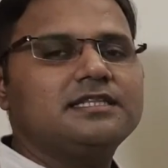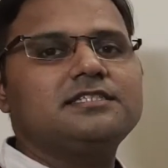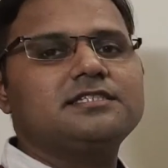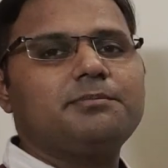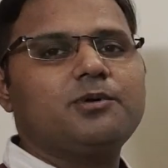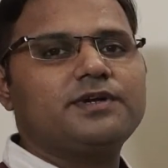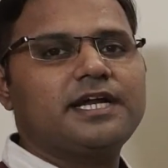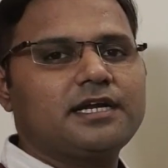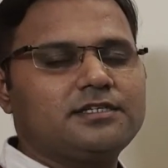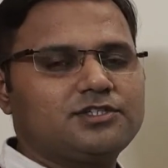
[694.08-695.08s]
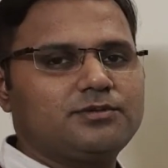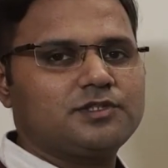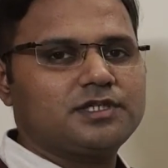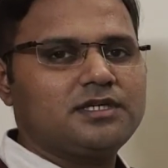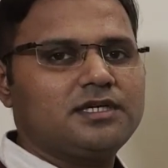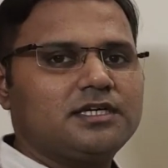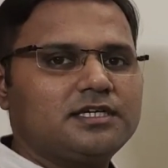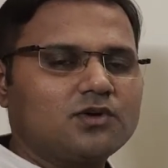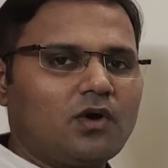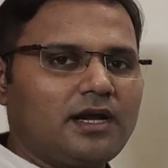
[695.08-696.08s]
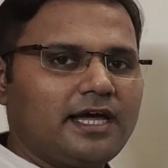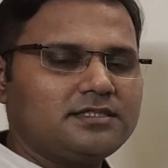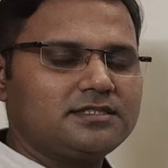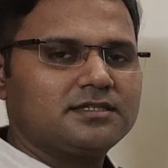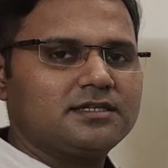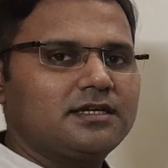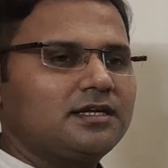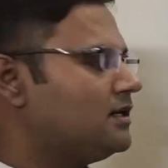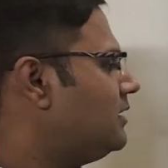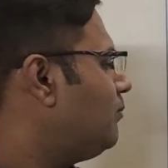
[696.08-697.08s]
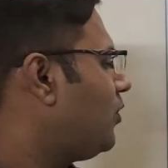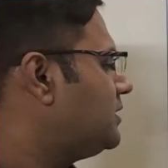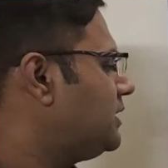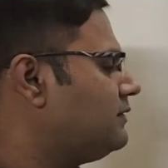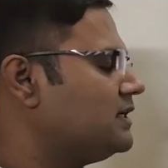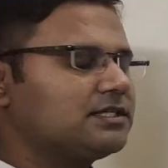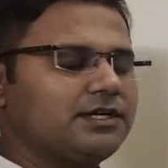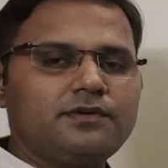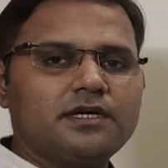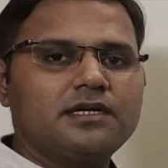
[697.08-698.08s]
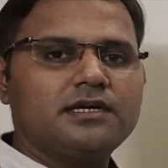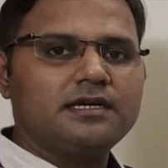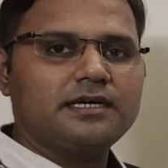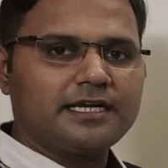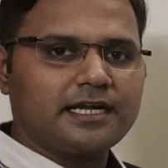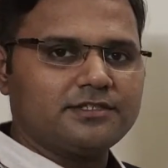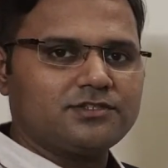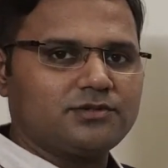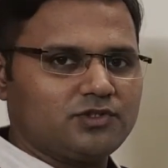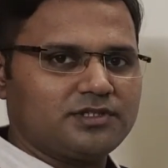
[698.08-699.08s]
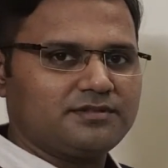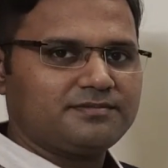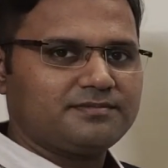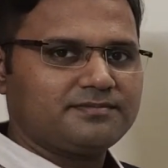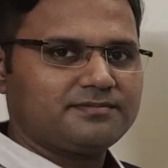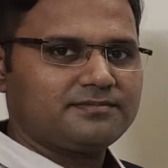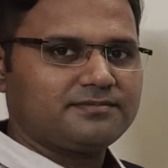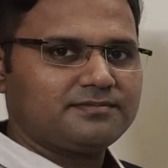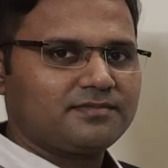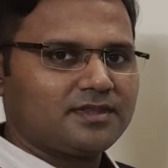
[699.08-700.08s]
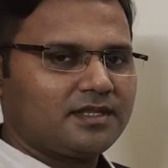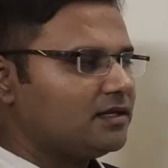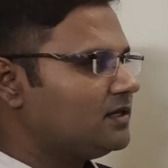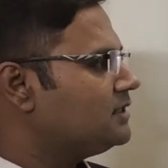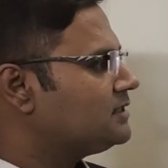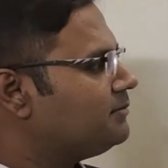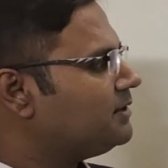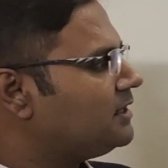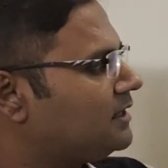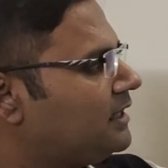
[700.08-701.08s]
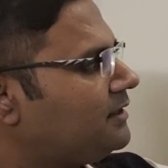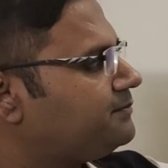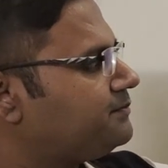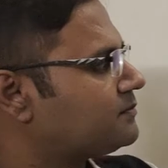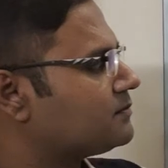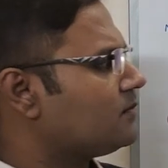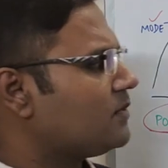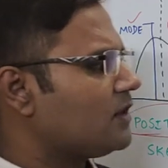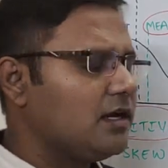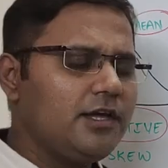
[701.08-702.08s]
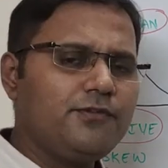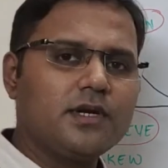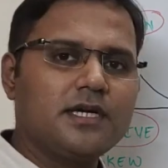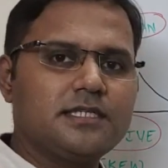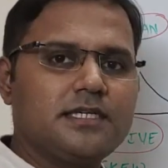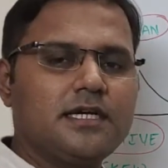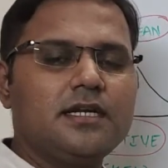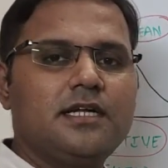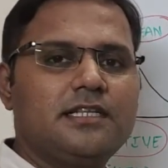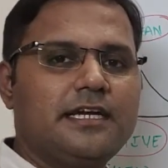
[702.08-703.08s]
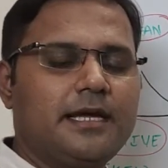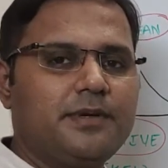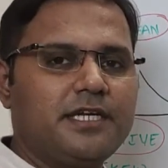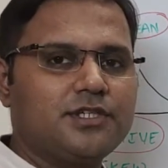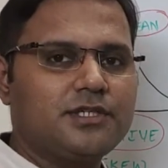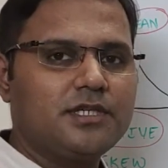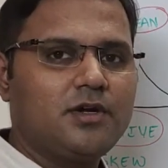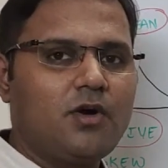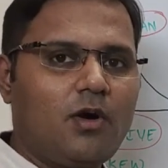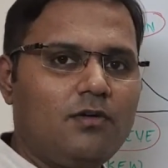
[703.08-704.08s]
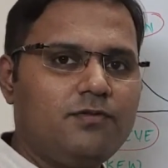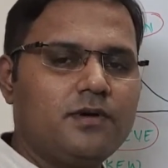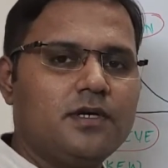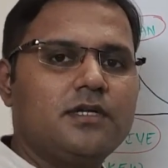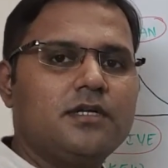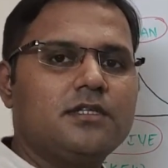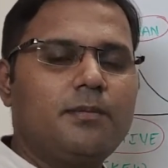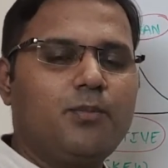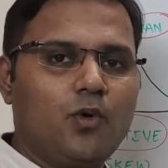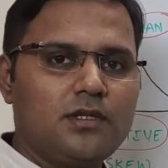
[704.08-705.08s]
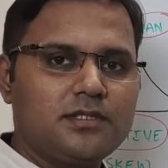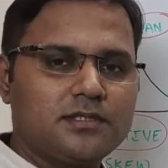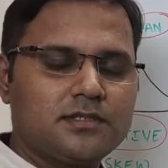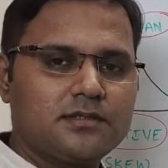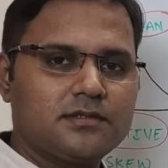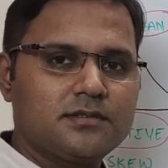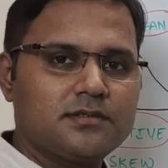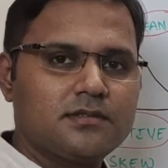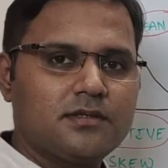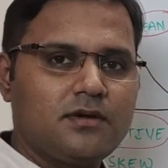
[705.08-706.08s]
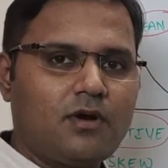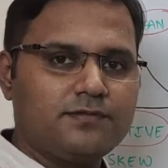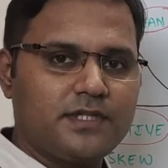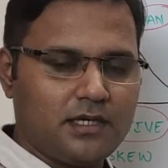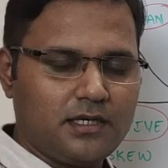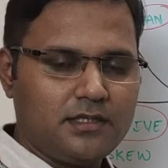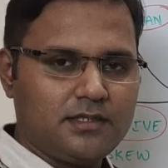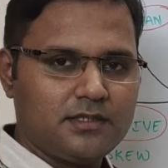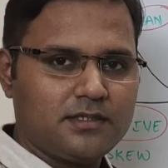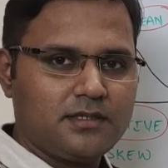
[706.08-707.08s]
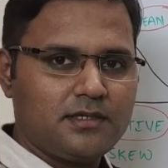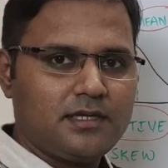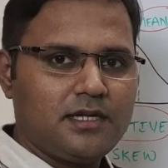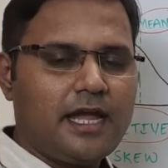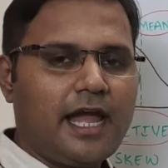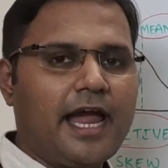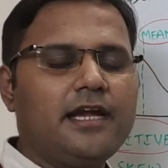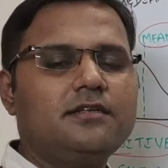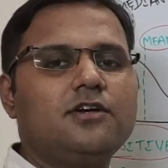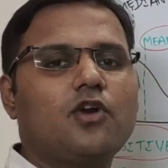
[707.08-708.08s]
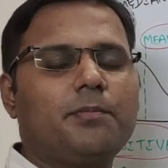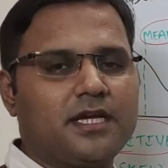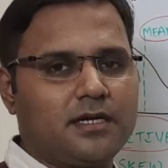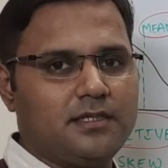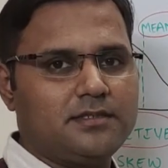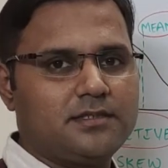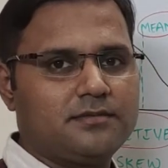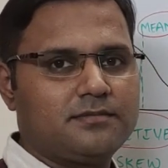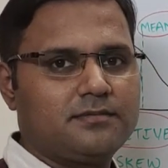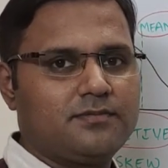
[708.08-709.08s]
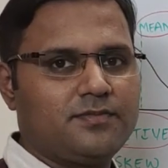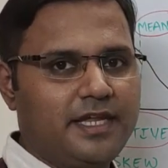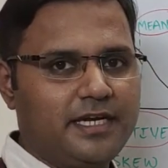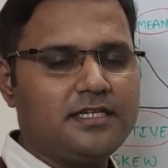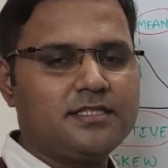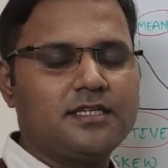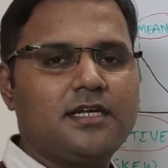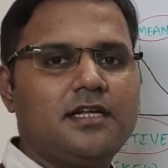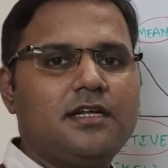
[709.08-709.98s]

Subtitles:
This type of data distribution is called as positively skewed data distribution. Similarly, if you consider the temperature of the poles of the earth and the tropicals, that is,